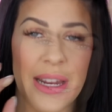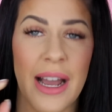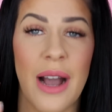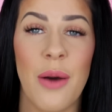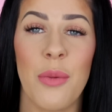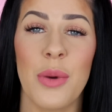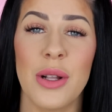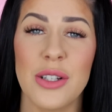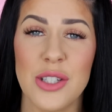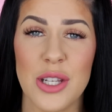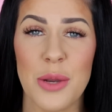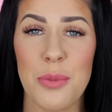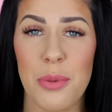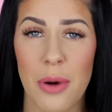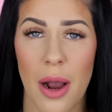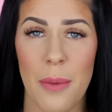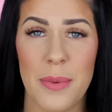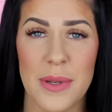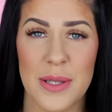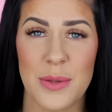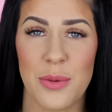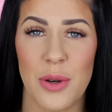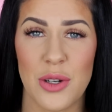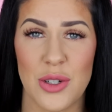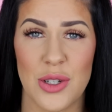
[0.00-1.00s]
now we'll do
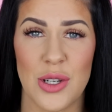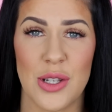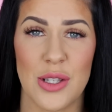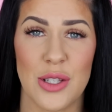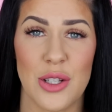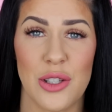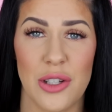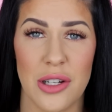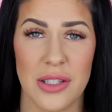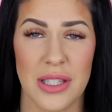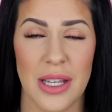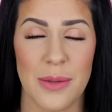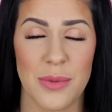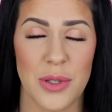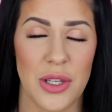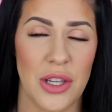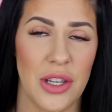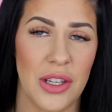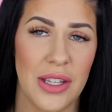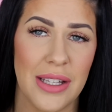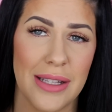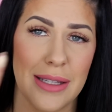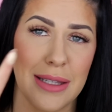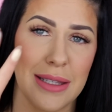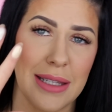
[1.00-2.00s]
proper swatches close up so you
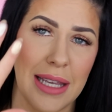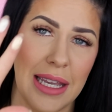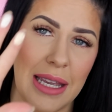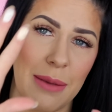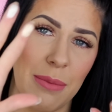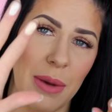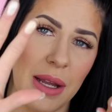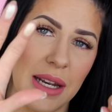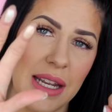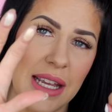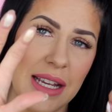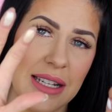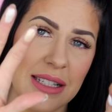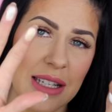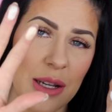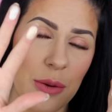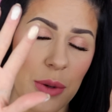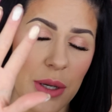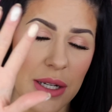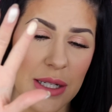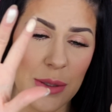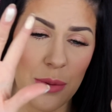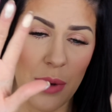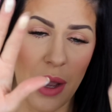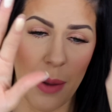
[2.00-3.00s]
can see, but here's a
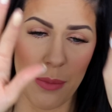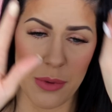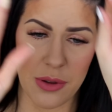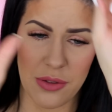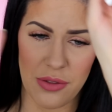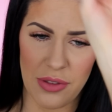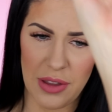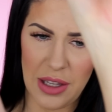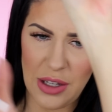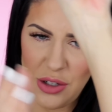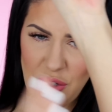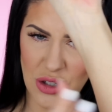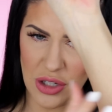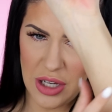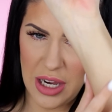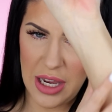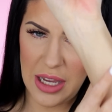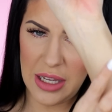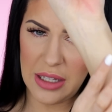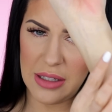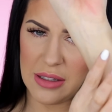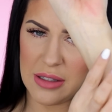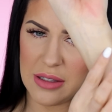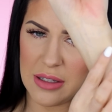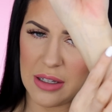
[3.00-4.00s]
quick swipe of these
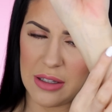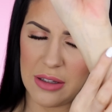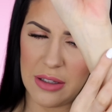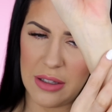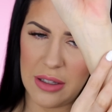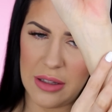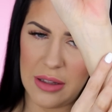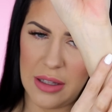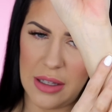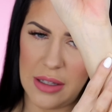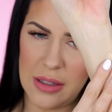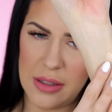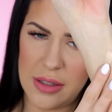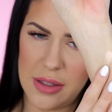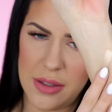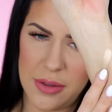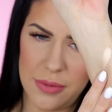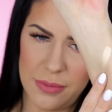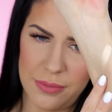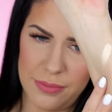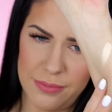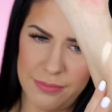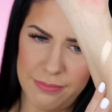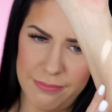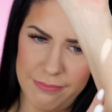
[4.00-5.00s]
shades. And look at this.
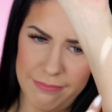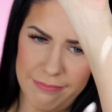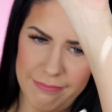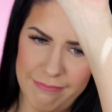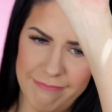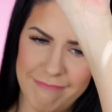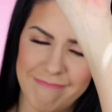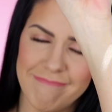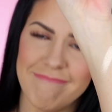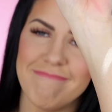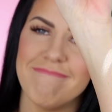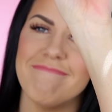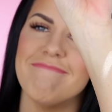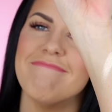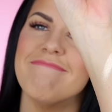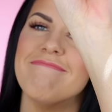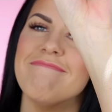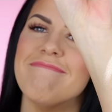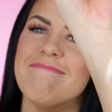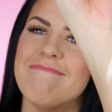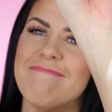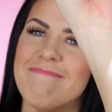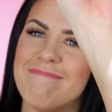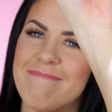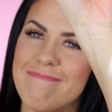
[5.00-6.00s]

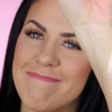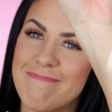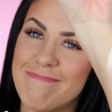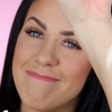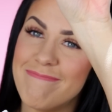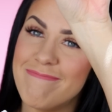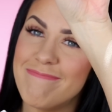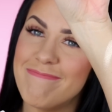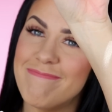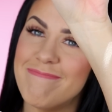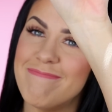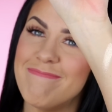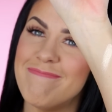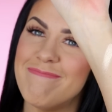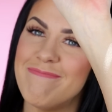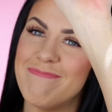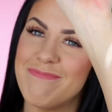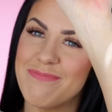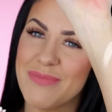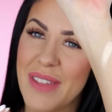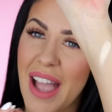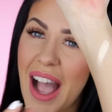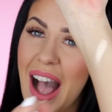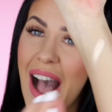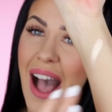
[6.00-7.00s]
Mm-hmm.
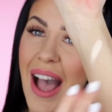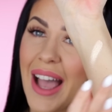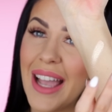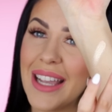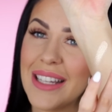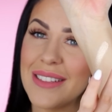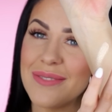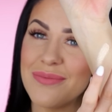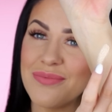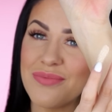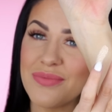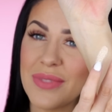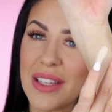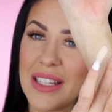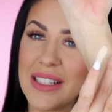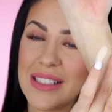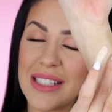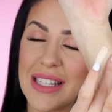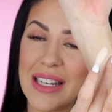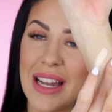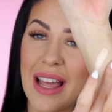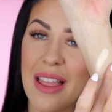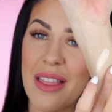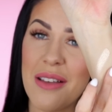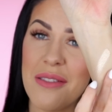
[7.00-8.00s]
Hi, here's
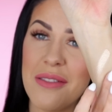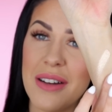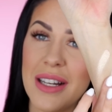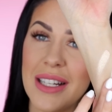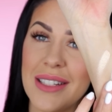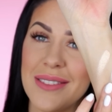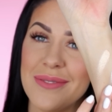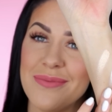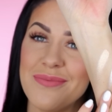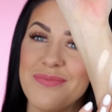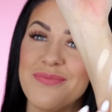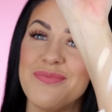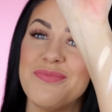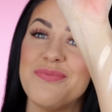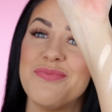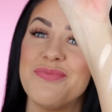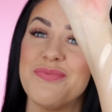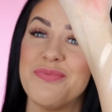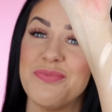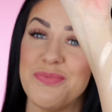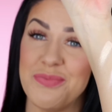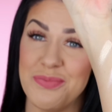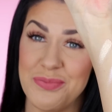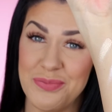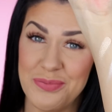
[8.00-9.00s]
another one.
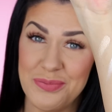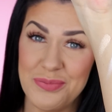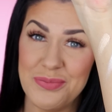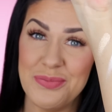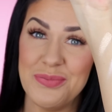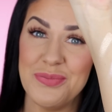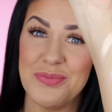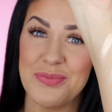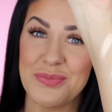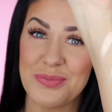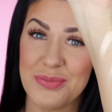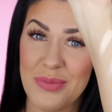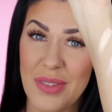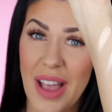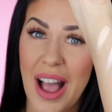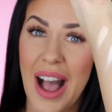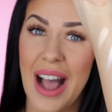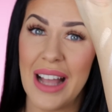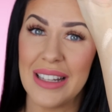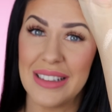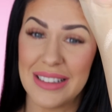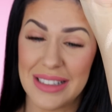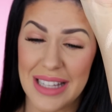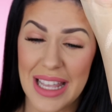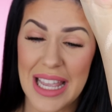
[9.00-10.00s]
Mm-hmm.
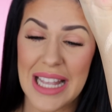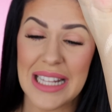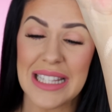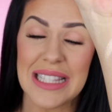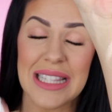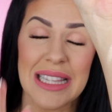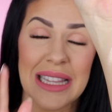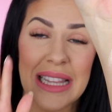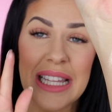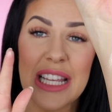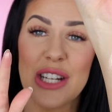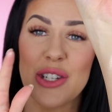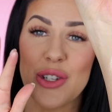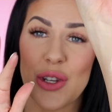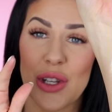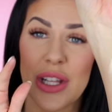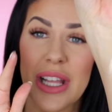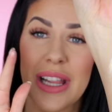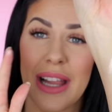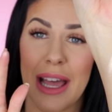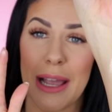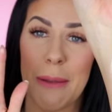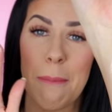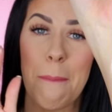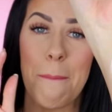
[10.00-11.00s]
I, it's literally
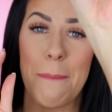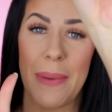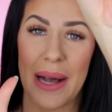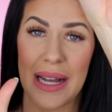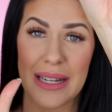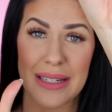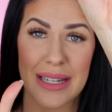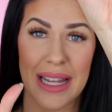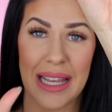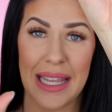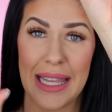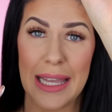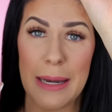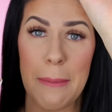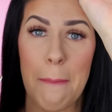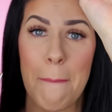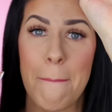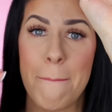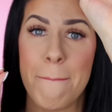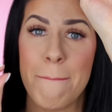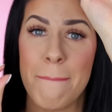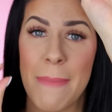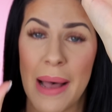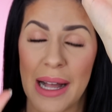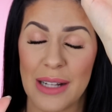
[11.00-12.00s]
like butter. It
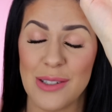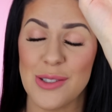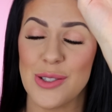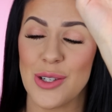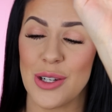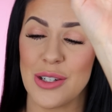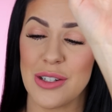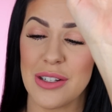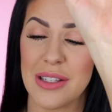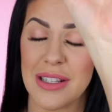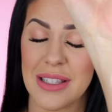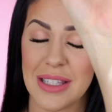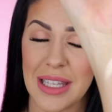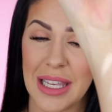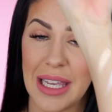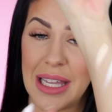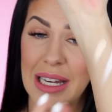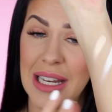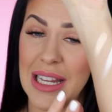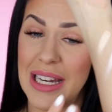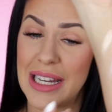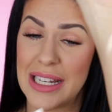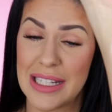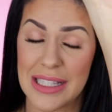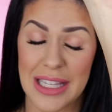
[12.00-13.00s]
melts onto the skin.
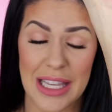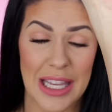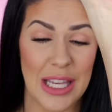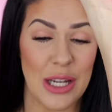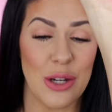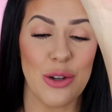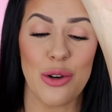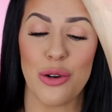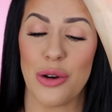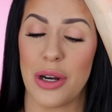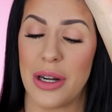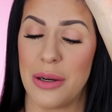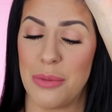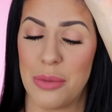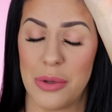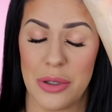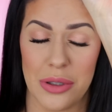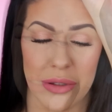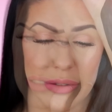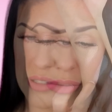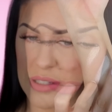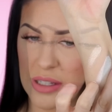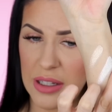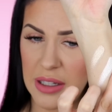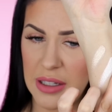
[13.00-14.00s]
It is
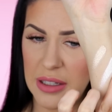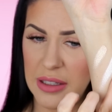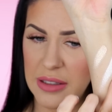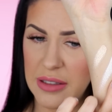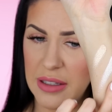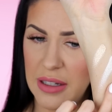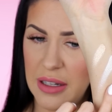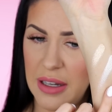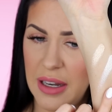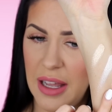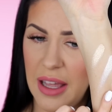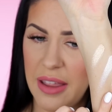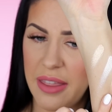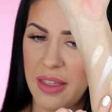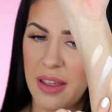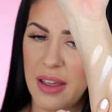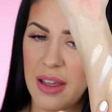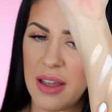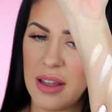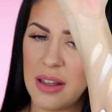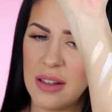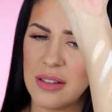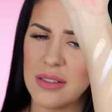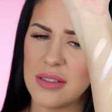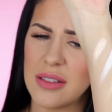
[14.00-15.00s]
incredible. So here's
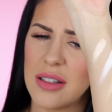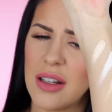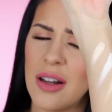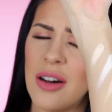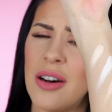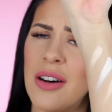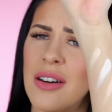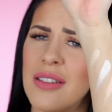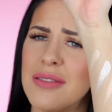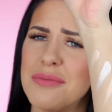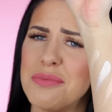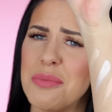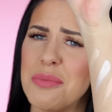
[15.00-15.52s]
another. Oh